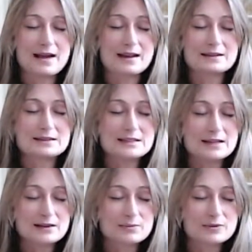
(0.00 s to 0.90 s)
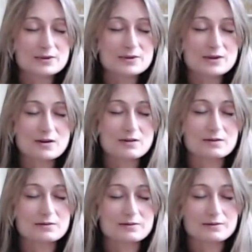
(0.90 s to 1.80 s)
that deep
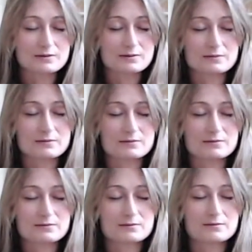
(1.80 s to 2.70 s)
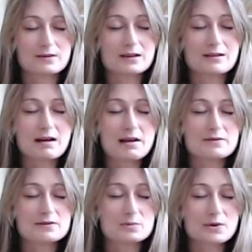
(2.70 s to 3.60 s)
resolve, the
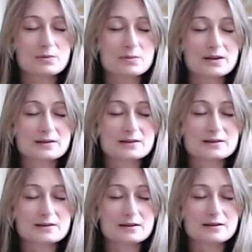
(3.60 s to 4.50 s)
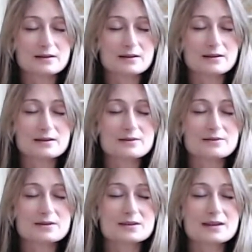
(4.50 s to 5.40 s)
life's purpose that is
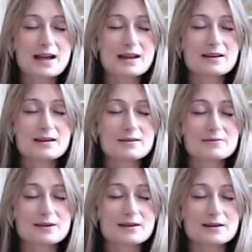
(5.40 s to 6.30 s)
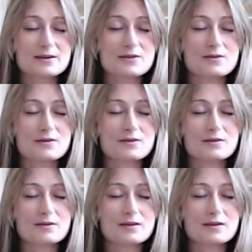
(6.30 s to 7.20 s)
residing within you,
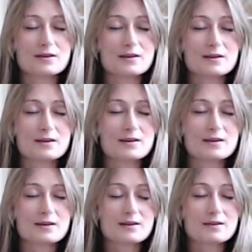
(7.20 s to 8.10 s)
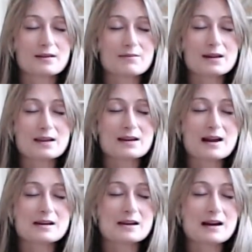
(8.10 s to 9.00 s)
that we can
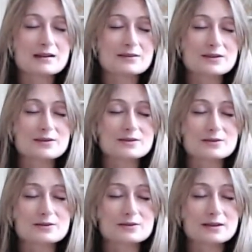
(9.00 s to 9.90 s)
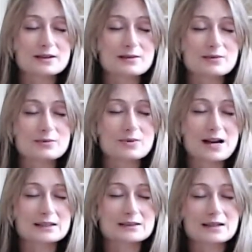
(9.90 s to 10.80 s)
uncover slowly through
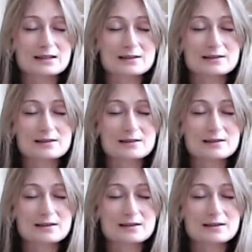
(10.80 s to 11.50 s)
practice.